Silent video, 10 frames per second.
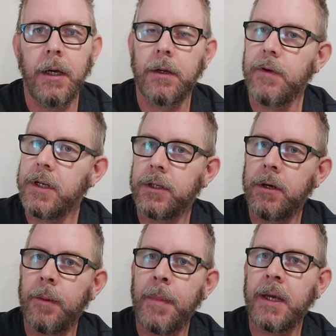The reason
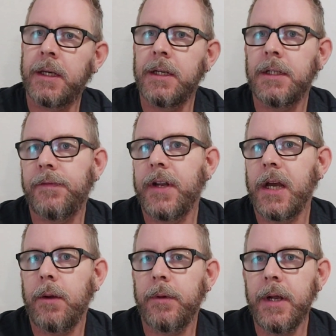I'm making this
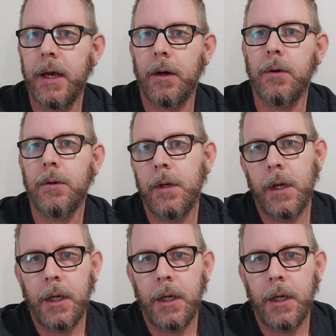video now